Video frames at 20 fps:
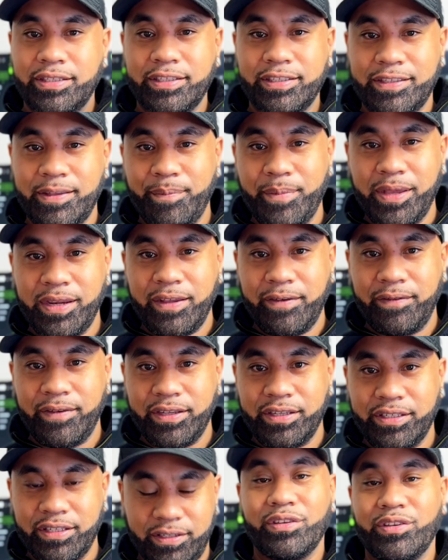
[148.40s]
is the money
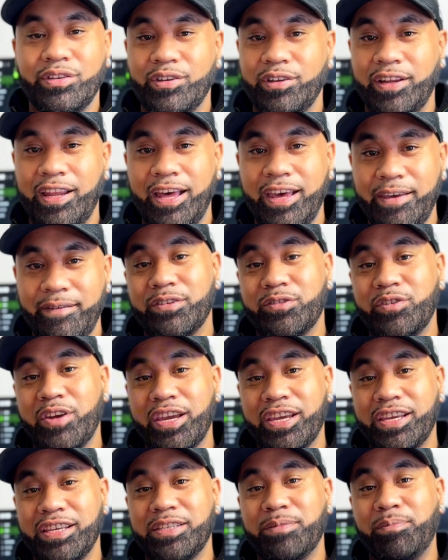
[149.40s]
feature. Your live track is